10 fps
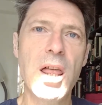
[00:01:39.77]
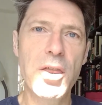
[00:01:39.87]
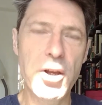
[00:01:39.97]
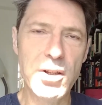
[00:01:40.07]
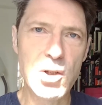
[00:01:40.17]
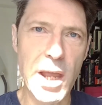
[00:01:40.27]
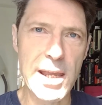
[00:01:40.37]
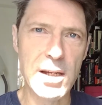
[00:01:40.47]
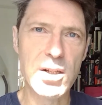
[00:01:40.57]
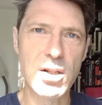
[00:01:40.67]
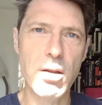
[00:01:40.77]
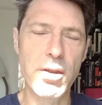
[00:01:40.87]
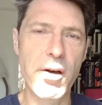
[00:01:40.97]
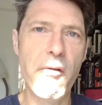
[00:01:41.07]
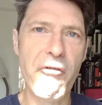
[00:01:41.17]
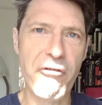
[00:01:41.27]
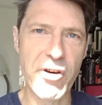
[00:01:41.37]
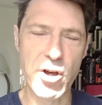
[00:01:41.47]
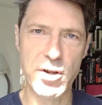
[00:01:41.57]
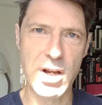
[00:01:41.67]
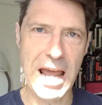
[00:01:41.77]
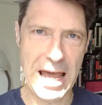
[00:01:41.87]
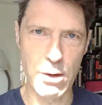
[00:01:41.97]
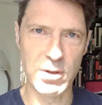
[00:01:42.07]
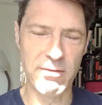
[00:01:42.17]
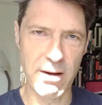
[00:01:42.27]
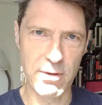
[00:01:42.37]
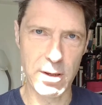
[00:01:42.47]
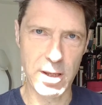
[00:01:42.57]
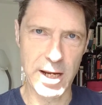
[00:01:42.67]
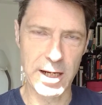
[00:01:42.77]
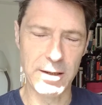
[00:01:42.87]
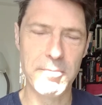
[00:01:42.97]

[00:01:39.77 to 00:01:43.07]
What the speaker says: that takes the fun out of everything.